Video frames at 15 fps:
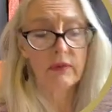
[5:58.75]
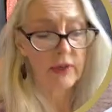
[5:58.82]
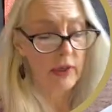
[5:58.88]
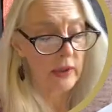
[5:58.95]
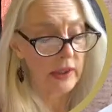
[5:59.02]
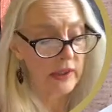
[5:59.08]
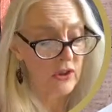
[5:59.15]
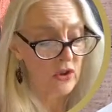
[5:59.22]

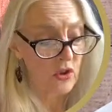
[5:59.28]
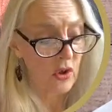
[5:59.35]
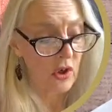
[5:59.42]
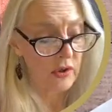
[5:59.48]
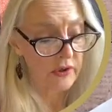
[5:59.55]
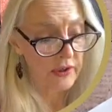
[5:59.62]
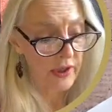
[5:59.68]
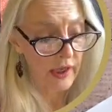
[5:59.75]
very
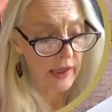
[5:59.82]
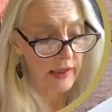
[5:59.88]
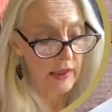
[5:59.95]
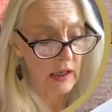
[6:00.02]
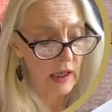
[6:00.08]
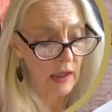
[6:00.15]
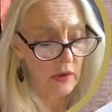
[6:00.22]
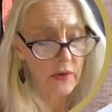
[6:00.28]
strong dye
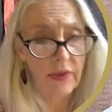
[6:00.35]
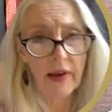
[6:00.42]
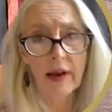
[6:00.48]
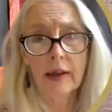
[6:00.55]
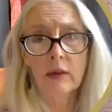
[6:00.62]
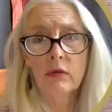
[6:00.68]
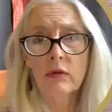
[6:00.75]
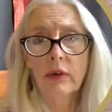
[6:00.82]
color that
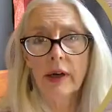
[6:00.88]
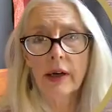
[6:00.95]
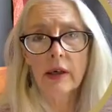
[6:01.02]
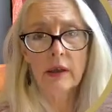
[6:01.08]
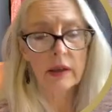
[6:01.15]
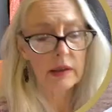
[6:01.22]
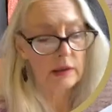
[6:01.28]
I rarely